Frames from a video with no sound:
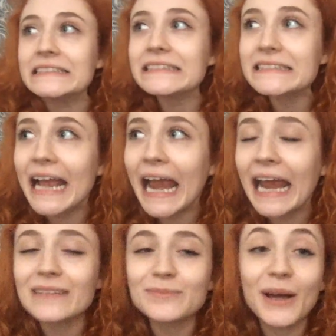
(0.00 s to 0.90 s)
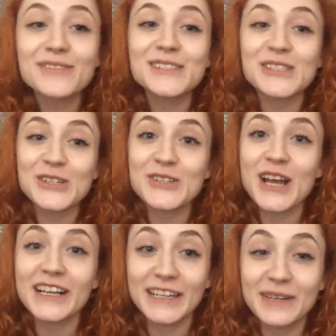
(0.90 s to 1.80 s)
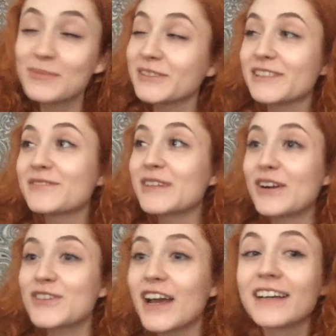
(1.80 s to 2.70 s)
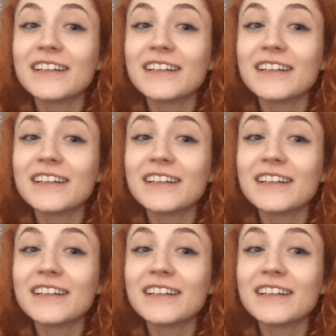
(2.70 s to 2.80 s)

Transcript: But I've seen Star Trek and I bloody love Star Trek.